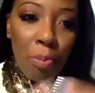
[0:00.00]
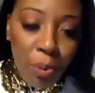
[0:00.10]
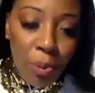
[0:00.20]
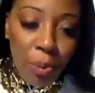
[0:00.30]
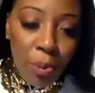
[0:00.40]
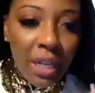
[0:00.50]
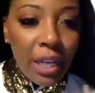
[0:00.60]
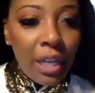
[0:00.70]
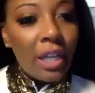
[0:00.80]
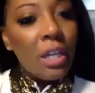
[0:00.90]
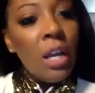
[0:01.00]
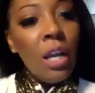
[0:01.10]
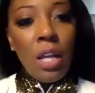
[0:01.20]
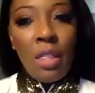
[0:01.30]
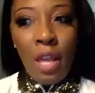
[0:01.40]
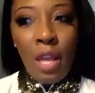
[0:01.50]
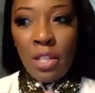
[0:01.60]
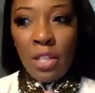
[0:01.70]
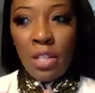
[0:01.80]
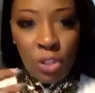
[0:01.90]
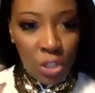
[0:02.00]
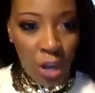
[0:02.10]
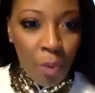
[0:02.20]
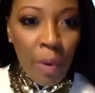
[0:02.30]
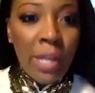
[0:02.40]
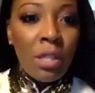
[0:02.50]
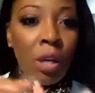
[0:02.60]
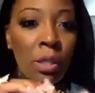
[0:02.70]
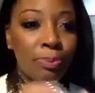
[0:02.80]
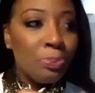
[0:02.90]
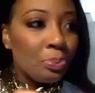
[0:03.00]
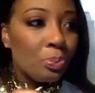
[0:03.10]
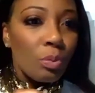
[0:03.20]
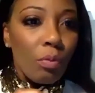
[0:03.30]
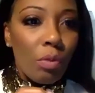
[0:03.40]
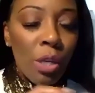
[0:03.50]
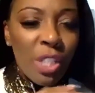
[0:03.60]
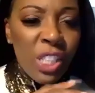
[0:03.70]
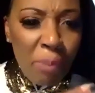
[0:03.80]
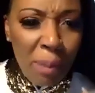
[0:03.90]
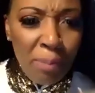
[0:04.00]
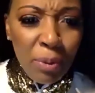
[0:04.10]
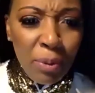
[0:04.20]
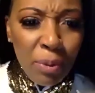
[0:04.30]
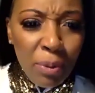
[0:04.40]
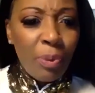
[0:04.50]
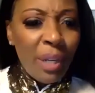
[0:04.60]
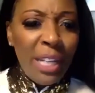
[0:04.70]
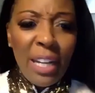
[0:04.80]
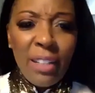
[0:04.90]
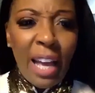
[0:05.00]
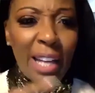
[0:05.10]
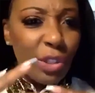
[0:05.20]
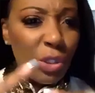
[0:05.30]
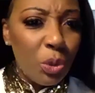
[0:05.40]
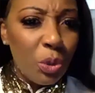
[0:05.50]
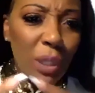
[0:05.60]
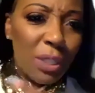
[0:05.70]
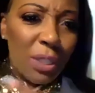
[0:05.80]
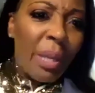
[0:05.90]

real pretty and, and it's just got grace on them. And so people that can read at like two and three